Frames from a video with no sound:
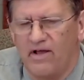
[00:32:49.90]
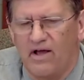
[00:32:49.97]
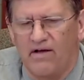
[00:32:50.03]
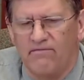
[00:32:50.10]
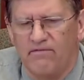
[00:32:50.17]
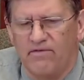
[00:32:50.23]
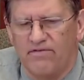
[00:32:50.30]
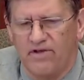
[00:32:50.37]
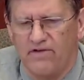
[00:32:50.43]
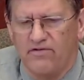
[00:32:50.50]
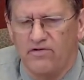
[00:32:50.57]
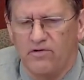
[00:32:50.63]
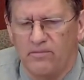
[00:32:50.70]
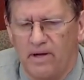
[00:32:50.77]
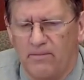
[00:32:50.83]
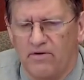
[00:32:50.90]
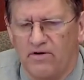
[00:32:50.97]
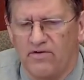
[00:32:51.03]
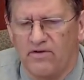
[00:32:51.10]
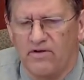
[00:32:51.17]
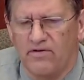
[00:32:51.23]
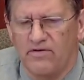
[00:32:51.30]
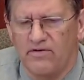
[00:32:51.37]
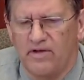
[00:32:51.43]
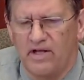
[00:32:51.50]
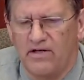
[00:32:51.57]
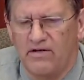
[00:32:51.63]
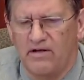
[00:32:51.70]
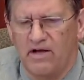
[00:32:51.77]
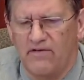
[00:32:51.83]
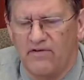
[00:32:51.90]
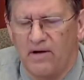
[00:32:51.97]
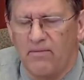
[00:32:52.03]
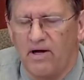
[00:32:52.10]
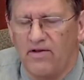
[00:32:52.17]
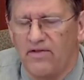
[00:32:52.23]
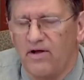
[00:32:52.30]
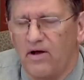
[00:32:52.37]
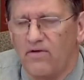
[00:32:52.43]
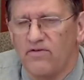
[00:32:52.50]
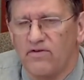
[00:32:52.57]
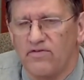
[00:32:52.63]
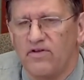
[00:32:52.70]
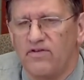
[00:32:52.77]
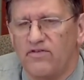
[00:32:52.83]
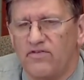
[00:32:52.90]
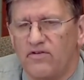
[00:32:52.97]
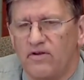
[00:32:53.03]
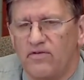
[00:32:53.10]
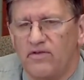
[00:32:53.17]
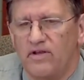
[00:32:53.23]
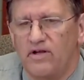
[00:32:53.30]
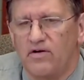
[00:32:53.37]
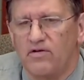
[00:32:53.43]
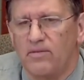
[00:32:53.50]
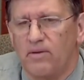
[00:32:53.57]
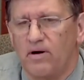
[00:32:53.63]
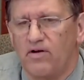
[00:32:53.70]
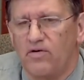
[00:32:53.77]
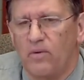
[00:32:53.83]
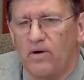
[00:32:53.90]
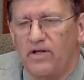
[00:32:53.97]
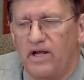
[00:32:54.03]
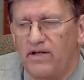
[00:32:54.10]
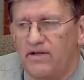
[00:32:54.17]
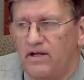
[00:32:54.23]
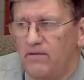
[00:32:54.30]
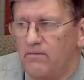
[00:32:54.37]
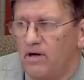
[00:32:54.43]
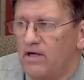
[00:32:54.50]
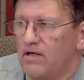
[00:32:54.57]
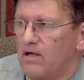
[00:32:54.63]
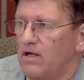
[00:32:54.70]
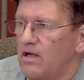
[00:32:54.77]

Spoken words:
several new members that have come onto the council since the early part of 2018, Mike.